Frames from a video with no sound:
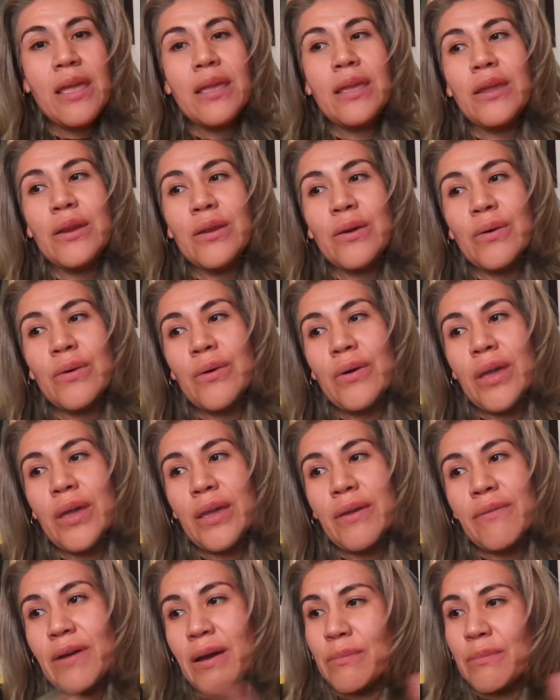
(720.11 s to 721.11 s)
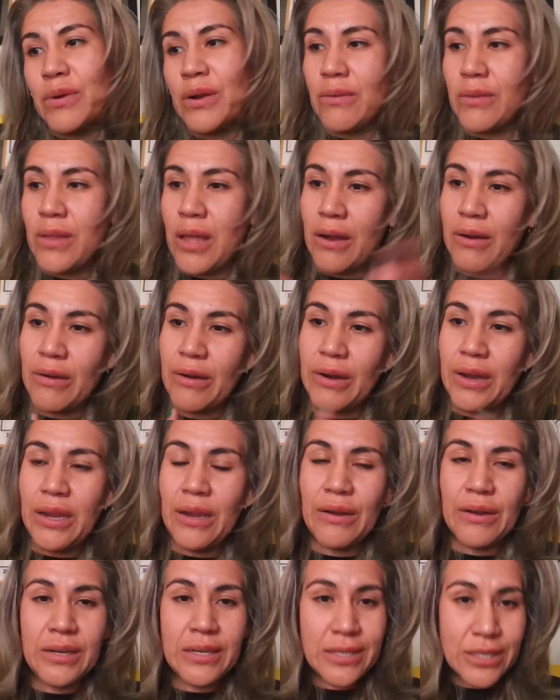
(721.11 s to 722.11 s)
if I'm no longer
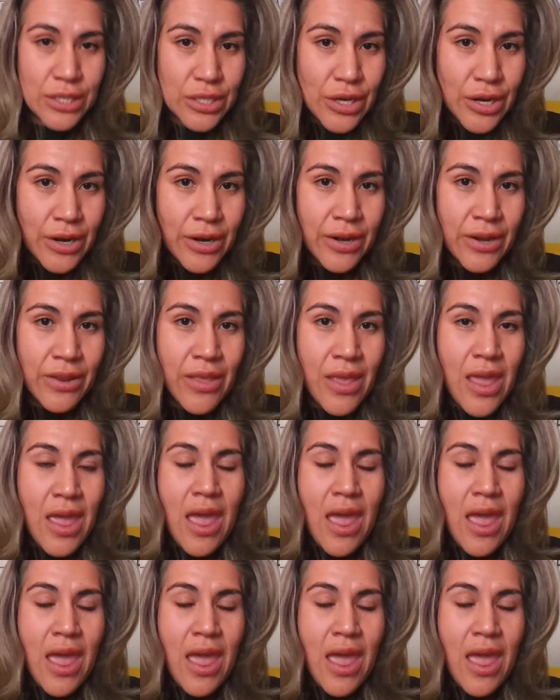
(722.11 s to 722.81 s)
here on this earth,